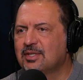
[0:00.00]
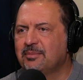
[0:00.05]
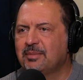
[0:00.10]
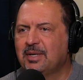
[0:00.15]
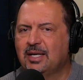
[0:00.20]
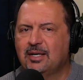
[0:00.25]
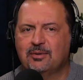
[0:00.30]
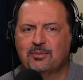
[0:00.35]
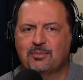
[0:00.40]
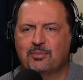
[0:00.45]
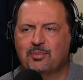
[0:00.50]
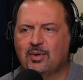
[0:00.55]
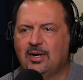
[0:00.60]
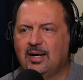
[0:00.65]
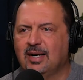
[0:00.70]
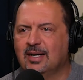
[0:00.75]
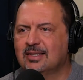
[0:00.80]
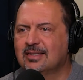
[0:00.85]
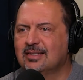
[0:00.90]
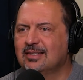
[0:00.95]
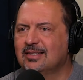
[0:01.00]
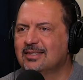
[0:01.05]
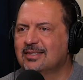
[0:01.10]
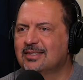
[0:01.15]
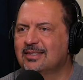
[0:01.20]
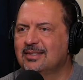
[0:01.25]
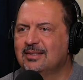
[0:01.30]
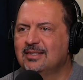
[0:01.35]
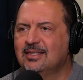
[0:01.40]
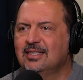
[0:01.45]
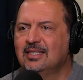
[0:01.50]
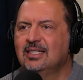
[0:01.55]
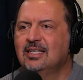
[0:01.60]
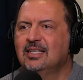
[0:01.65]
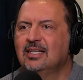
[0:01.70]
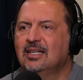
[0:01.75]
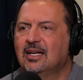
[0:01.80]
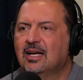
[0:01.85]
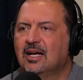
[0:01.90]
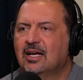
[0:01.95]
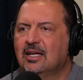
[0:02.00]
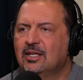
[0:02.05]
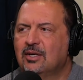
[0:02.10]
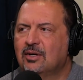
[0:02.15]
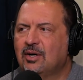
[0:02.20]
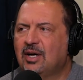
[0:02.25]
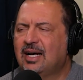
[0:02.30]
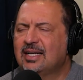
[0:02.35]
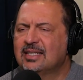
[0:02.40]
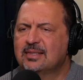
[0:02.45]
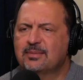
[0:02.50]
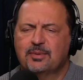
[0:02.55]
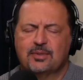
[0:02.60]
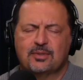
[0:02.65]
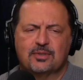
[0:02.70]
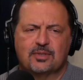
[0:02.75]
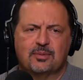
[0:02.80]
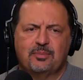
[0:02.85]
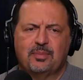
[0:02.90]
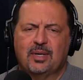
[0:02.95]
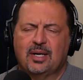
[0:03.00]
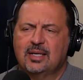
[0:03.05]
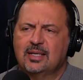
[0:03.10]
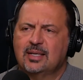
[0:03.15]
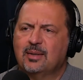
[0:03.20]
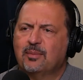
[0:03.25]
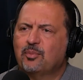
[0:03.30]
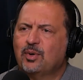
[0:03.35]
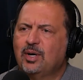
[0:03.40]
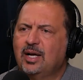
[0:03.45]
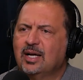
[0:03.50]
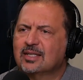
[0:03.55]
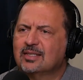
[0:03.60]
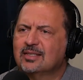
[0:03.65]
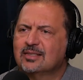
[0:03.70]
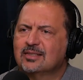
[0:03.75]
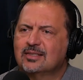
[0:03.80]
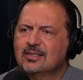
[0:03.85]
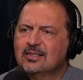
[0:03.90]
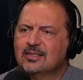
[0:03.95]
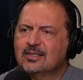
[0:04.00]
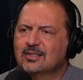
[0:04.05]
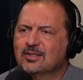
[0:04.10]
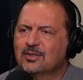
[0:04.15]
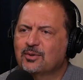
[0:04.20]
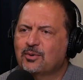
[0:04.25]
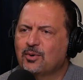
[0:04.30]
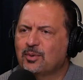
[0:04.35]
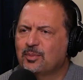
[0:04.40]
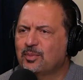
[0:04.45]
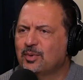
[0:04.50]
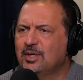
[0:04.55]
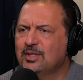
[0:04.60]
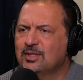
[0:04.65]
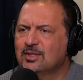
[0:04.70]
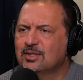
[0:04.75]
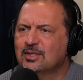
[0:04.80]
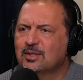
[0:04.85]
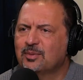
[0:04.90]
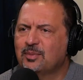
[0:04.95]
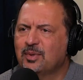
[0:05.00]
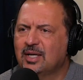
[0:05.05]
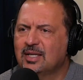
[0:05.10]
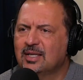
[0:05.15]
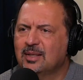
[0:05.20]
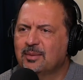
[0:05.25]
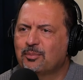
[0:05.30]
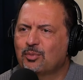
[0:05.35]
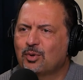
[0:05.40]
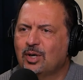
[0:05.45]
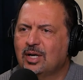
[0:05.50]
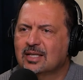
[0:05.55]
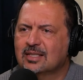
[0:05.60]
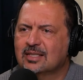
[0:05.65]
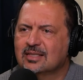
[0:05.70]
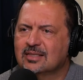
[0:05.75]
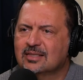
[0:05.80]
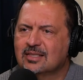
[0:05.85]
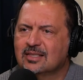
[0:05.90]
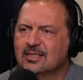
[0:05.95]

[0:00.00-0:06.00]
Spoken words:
and my own practice. And, hospitals are buying up practices and corporations are buying up practices.